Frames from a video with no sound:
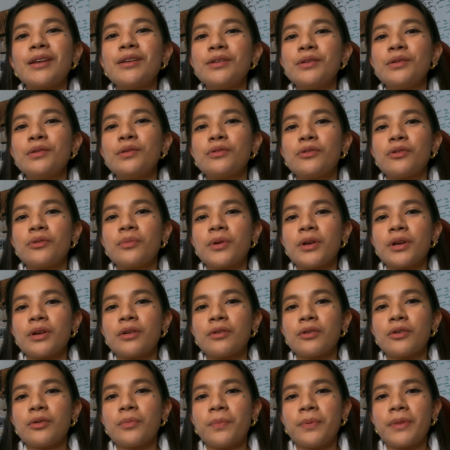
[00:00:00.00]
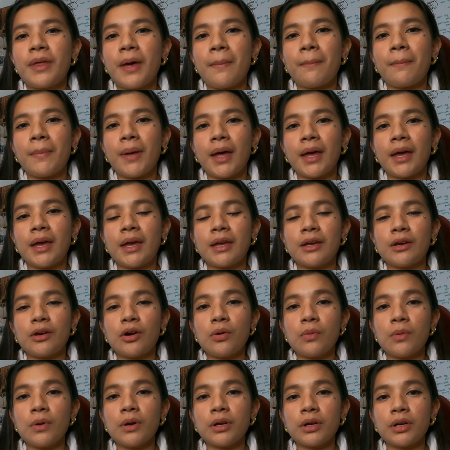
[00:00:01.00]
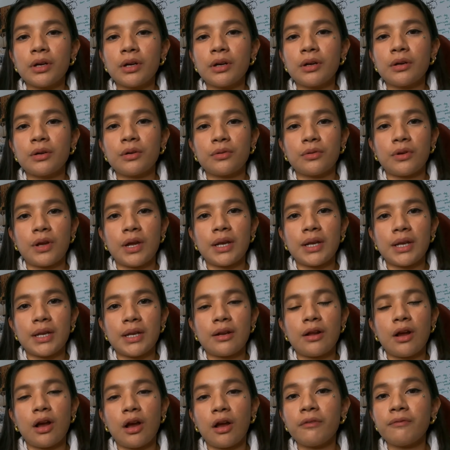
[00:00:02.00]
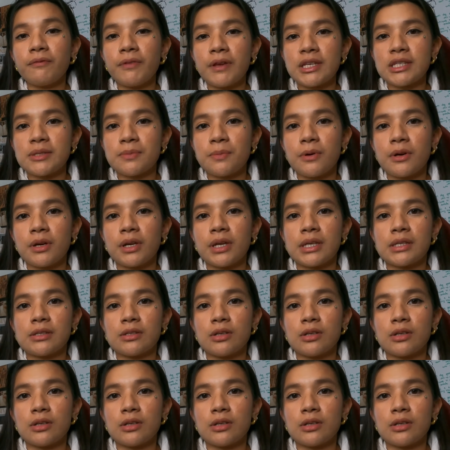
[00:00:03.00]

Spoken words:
a new groomer group that my coworker created on Facebook is